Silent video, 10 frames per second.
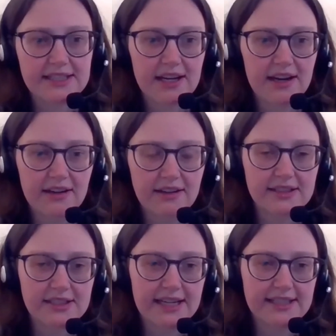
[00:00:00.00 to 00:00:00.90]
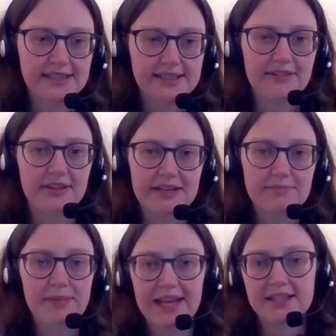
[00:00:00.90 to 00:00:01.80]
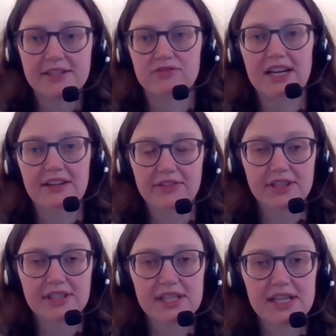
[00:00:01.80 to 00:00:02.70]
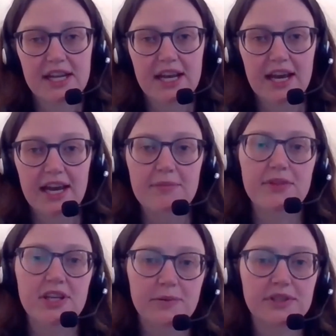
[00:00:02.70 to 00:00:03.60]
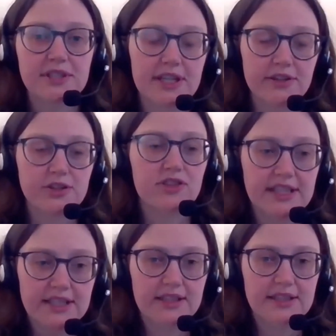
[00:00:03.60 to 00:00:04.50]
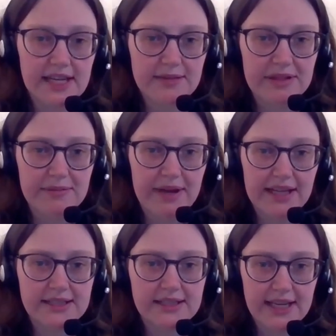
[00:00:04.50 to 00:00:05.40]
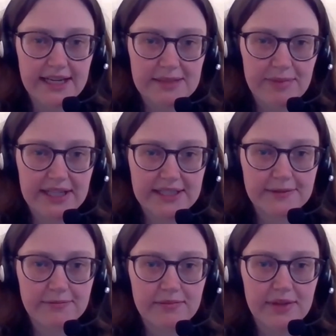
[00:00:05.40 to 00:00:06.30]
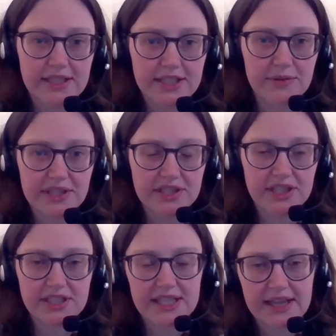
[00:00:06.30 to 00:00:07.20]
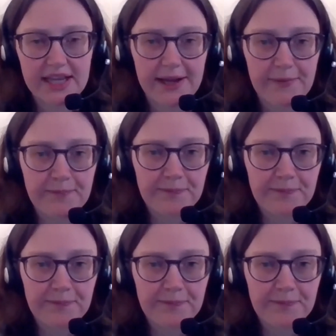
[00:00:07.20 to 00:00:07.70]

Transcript: that aren't necessarily maths relevant, that you want to go straight to the ZB Maths database and do it just in there.